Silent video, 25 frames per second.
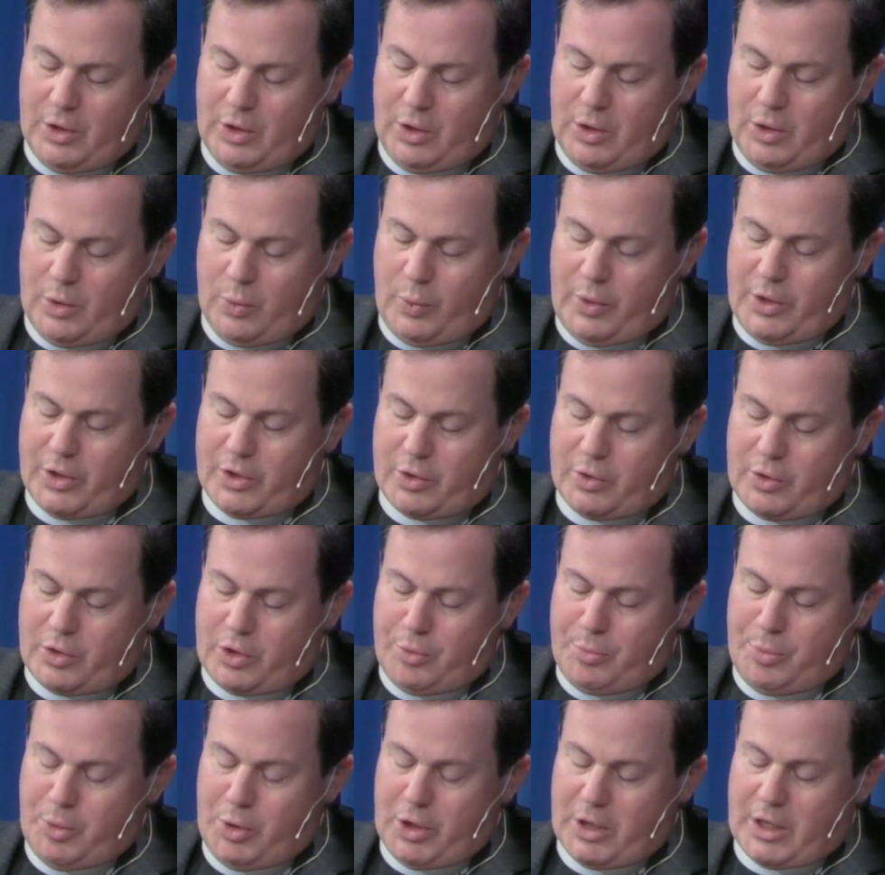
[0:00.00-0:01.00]
we
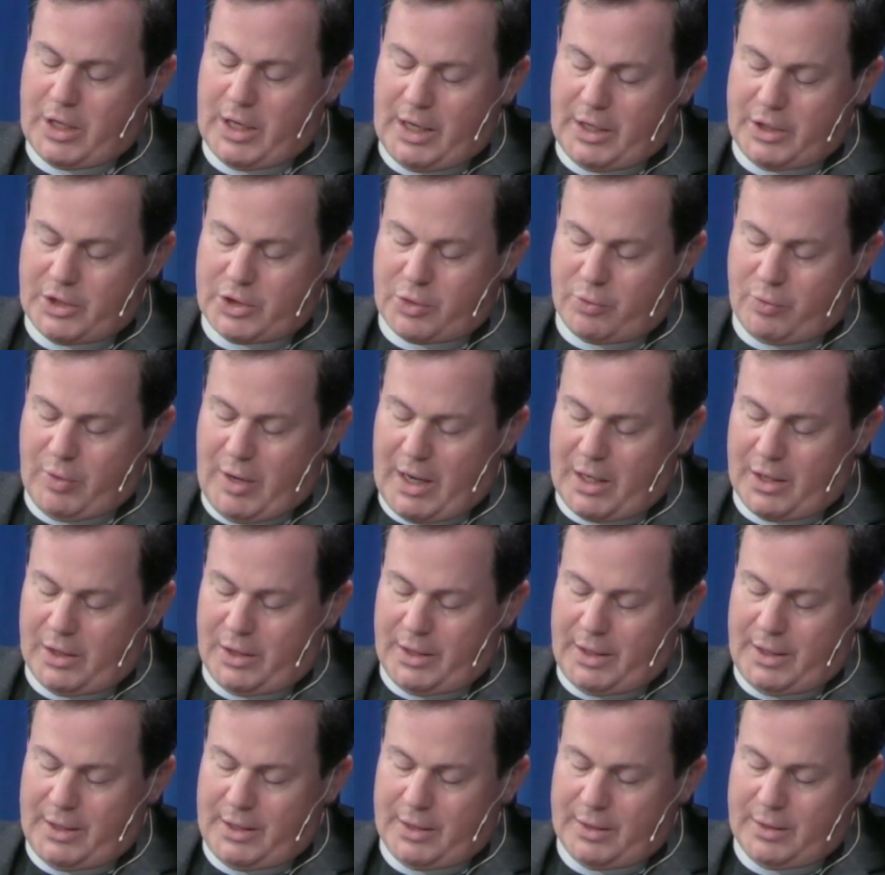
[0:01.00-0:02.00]
communicate
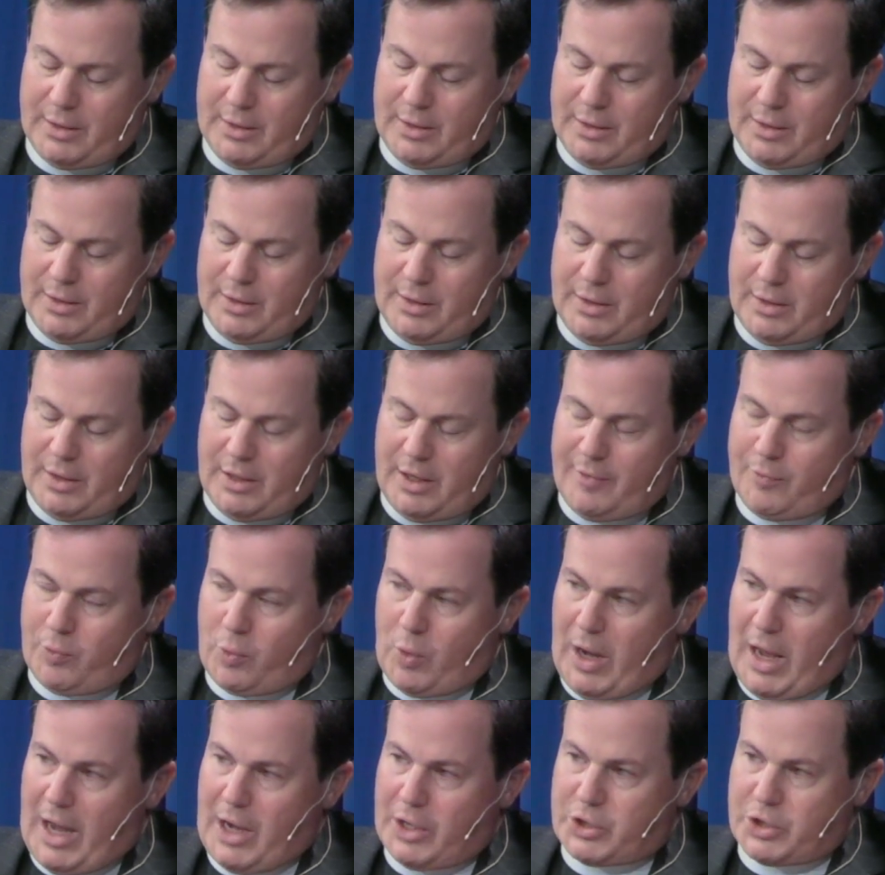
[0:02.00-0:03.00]
directly. If we're
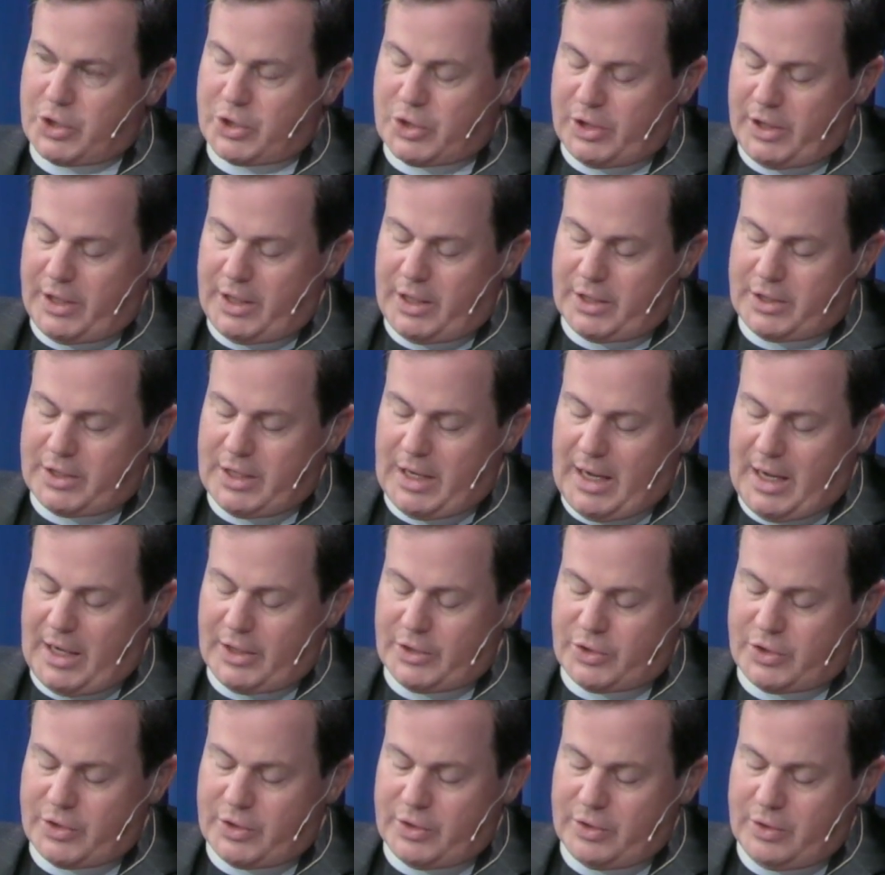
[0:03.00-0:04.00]
anxiously
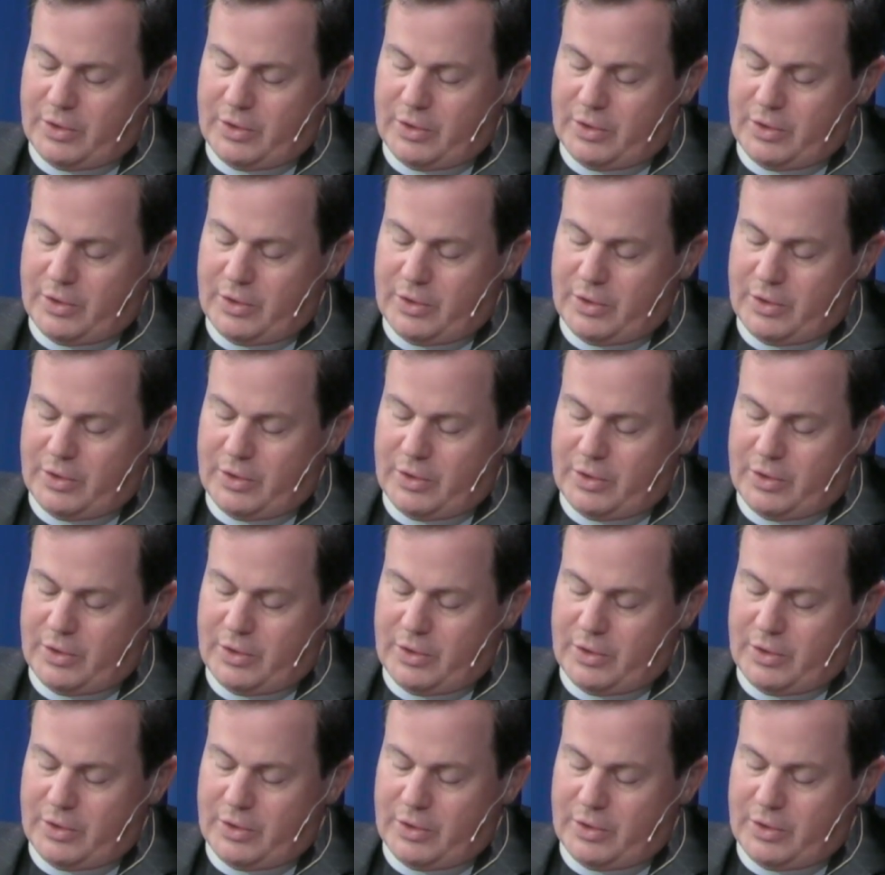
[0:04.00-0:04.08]
attached,